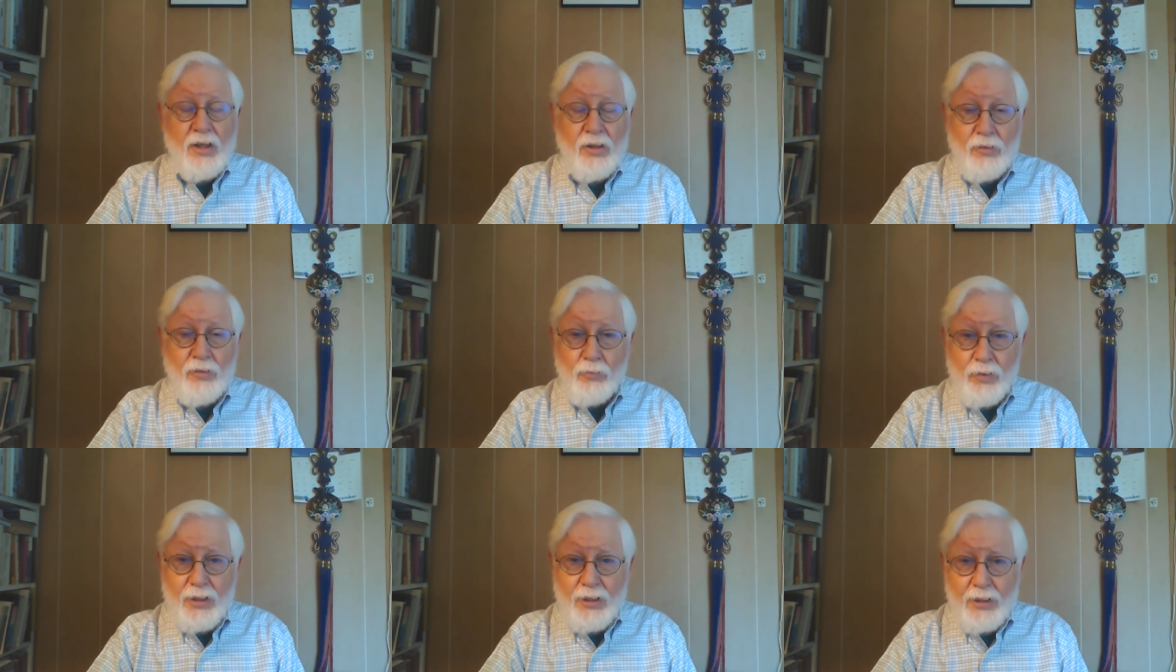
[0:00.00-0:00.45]

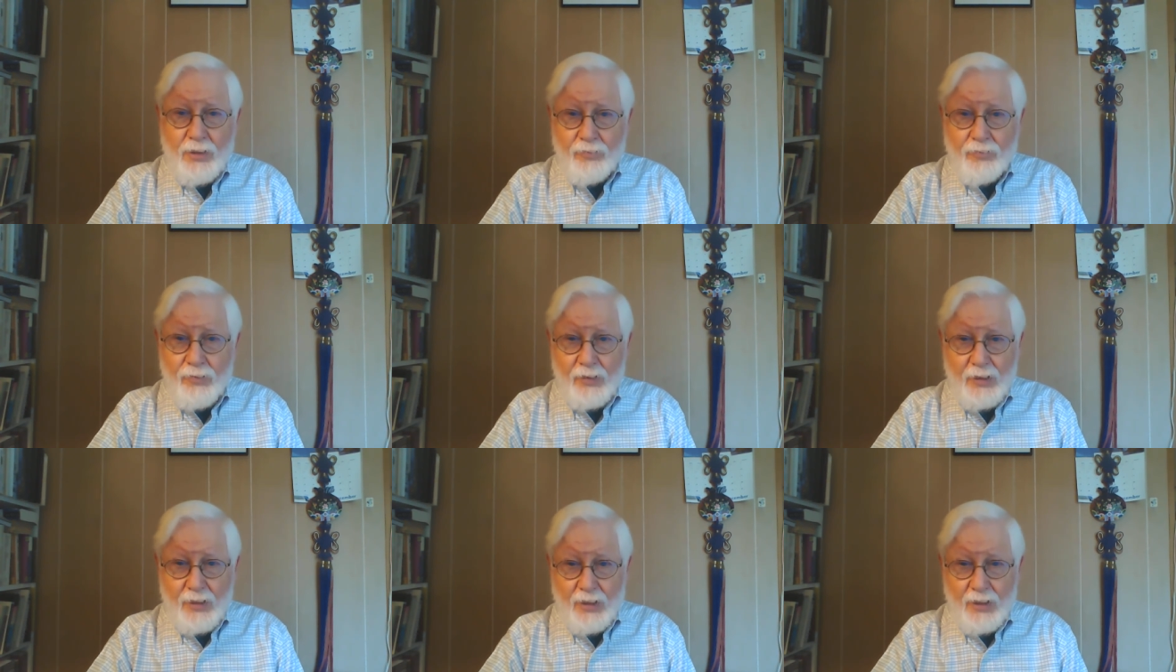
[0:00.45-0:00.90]
3
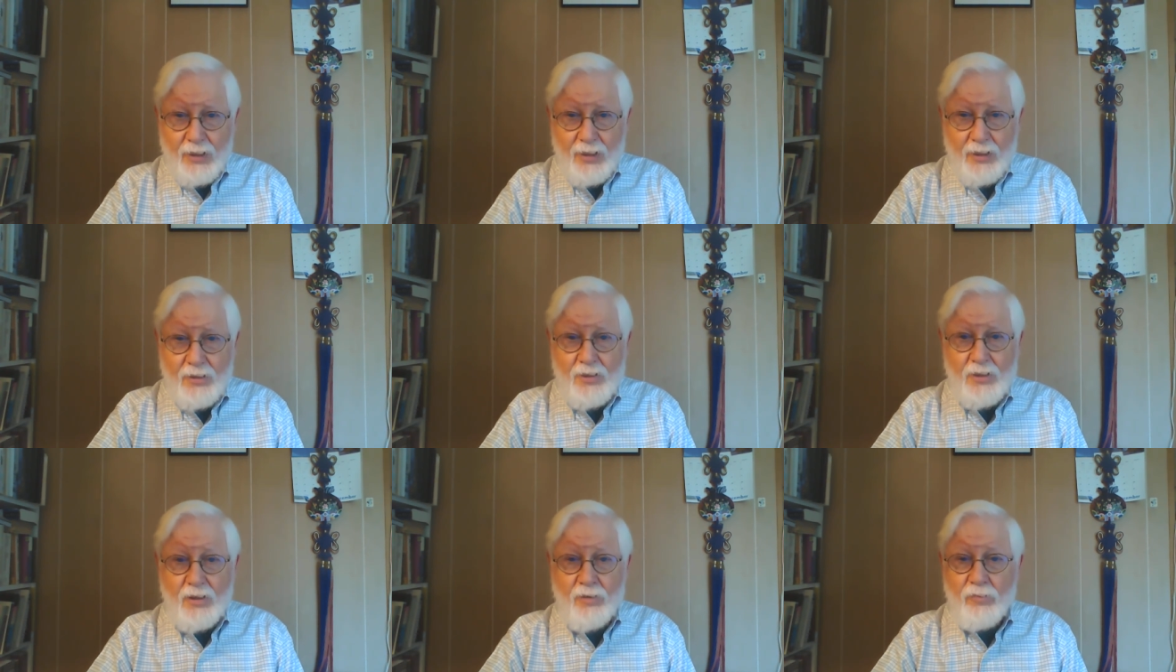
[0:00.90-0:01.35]
different
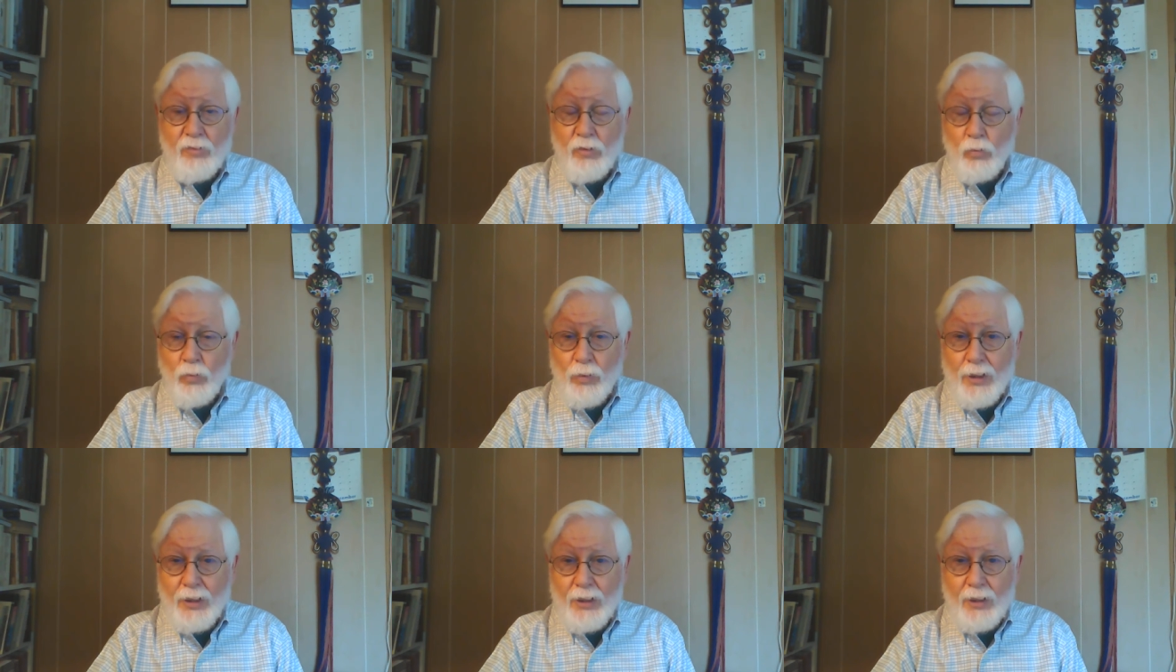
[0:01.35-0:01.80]
days of the
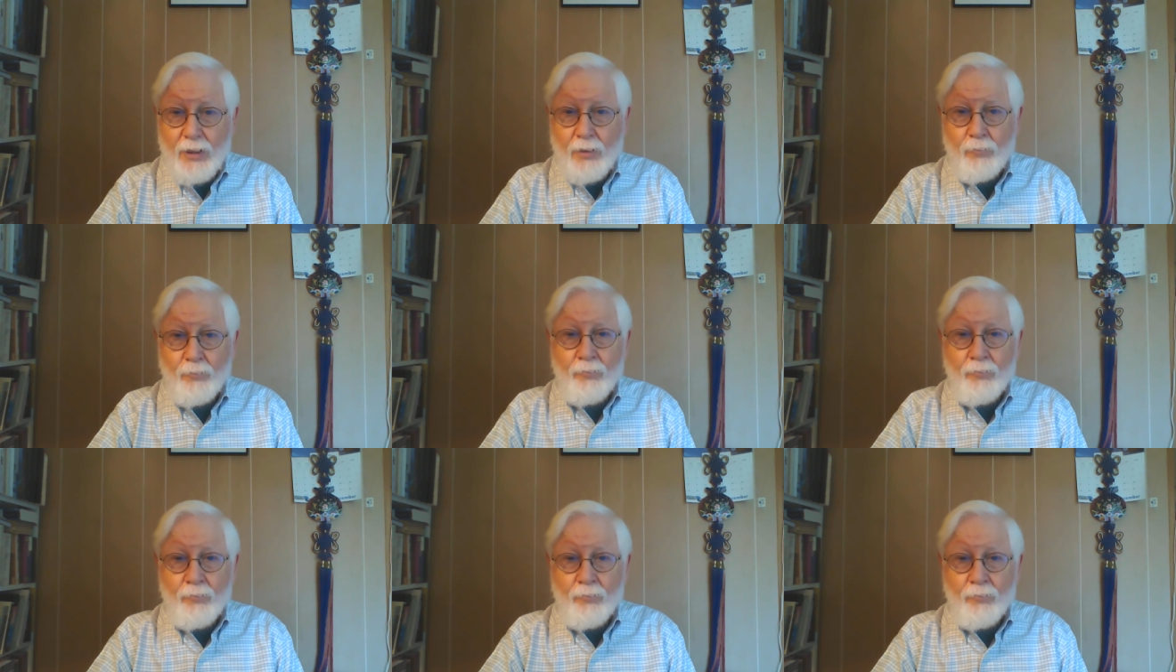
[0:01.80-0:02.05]
week.